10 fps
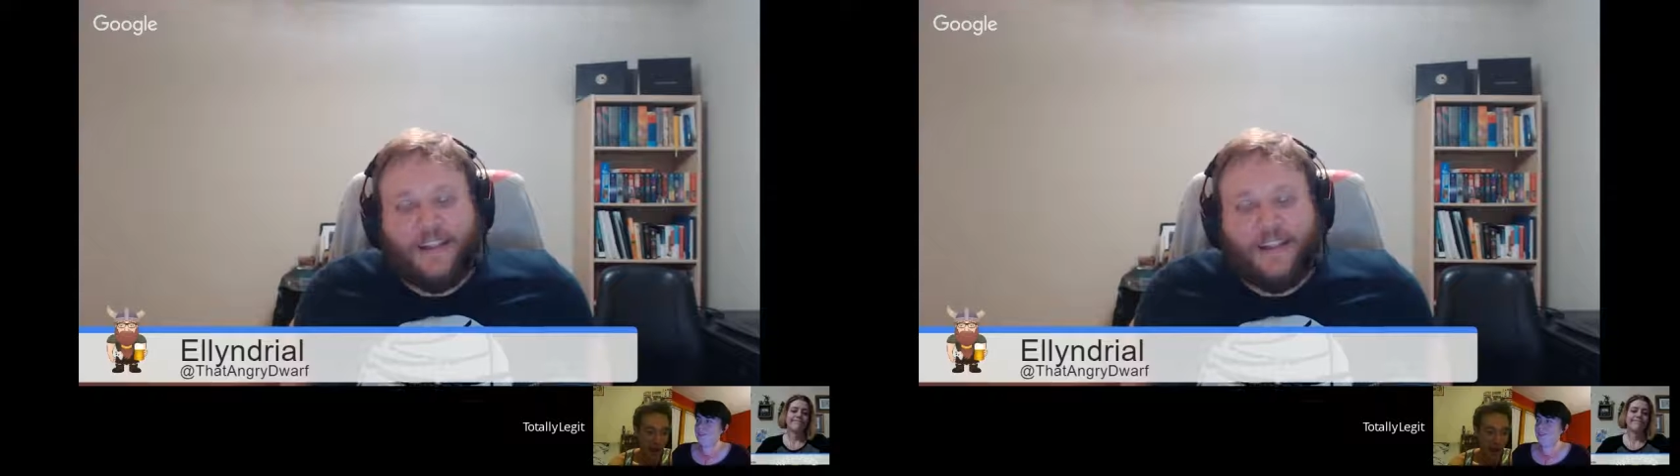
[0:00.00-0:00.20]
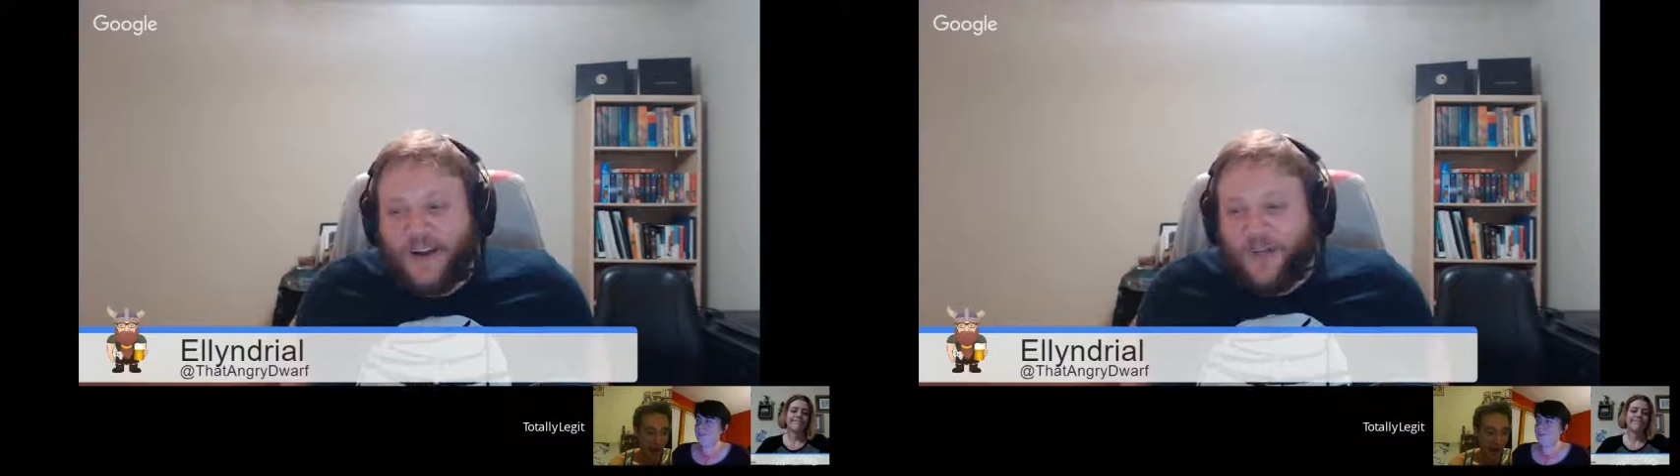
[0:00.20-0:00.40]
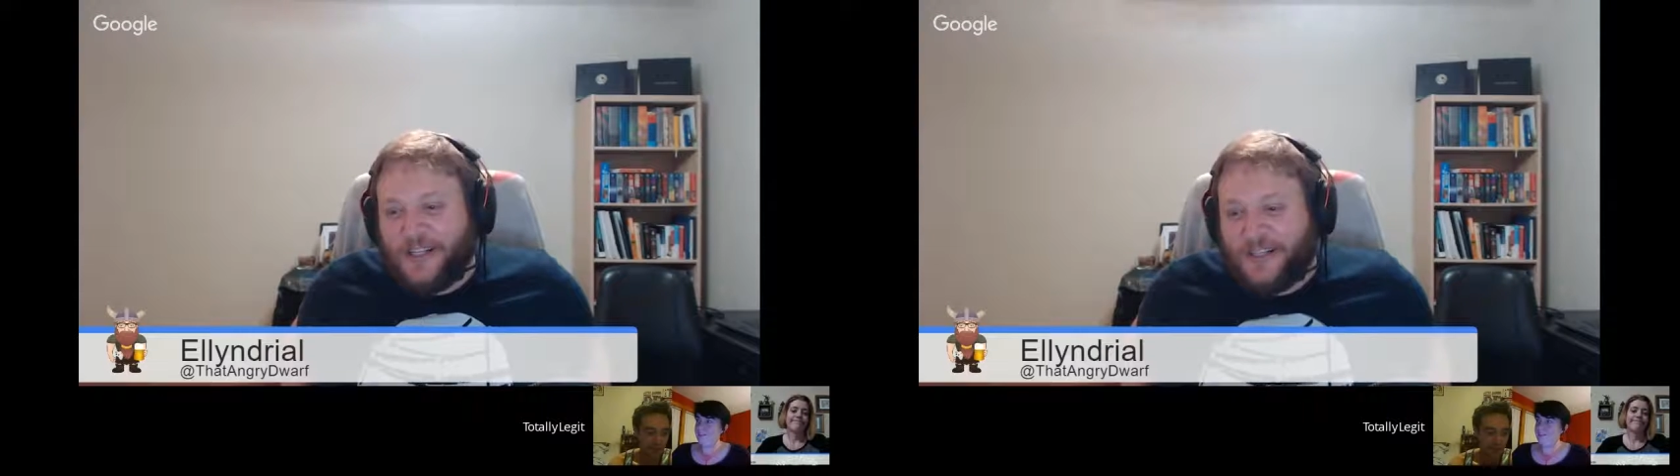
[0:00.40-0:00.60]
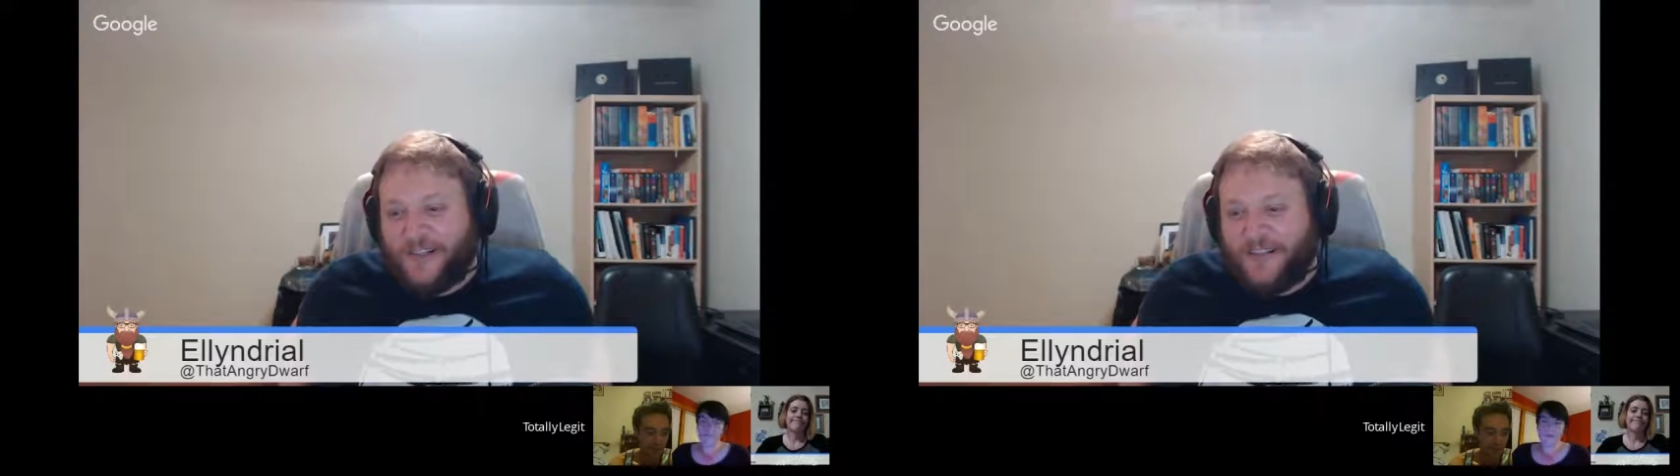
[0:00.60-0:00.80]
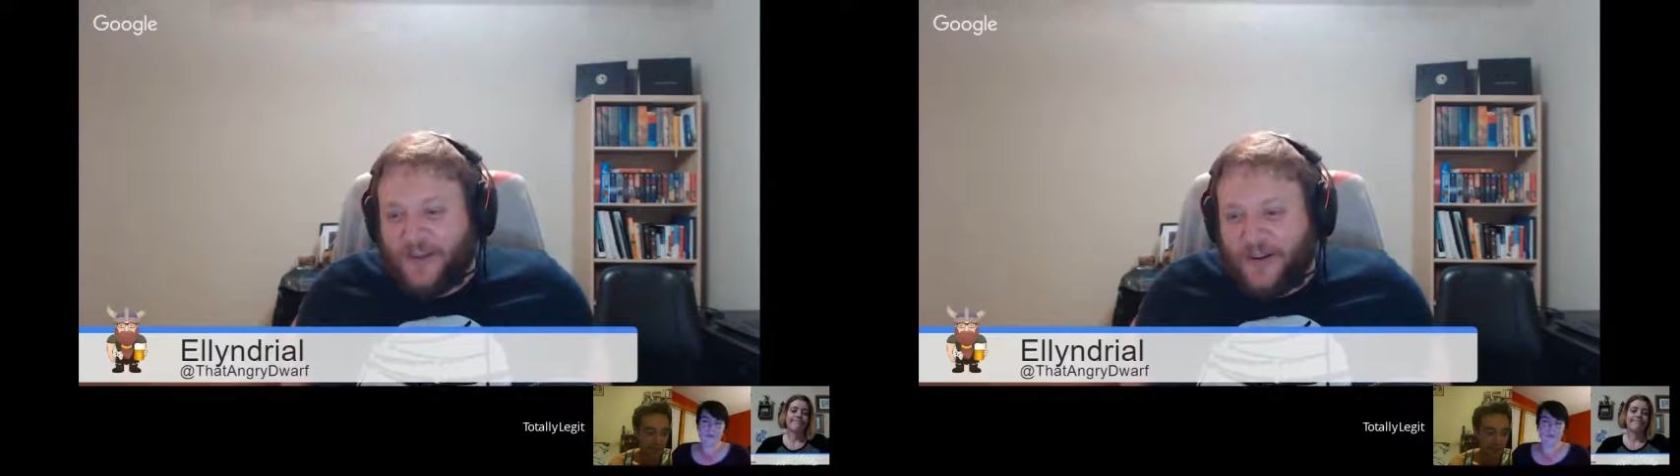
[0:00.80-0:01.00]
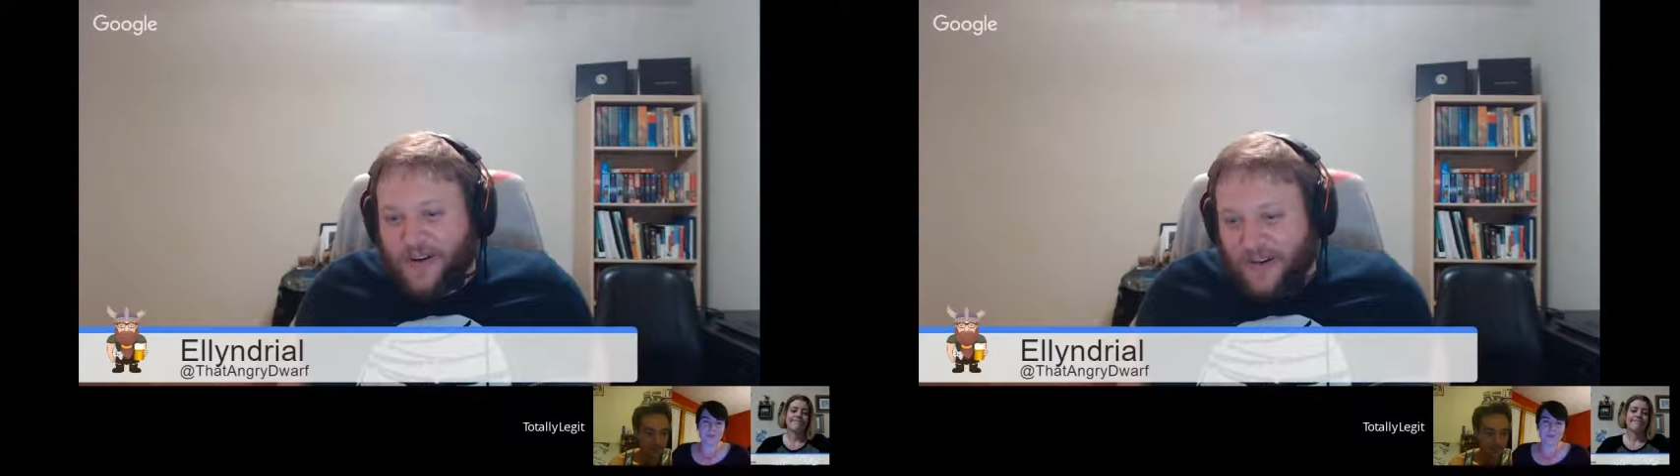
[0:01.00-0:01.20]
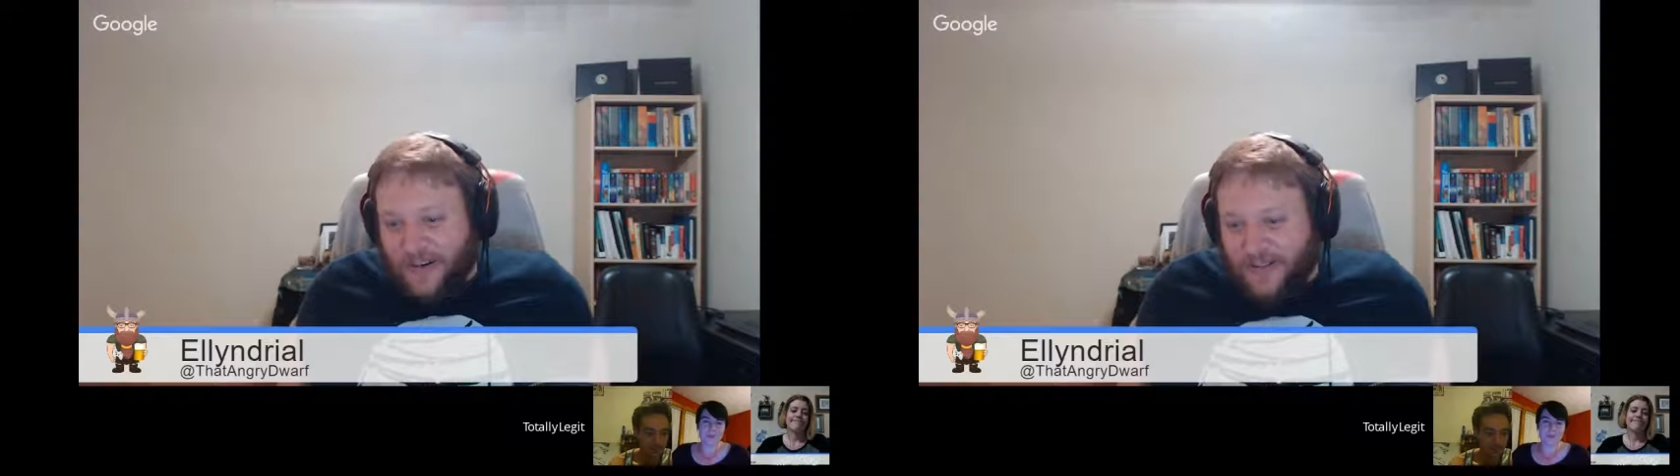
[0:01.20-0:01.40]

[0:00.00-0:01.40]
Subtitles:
start watching Supergirl.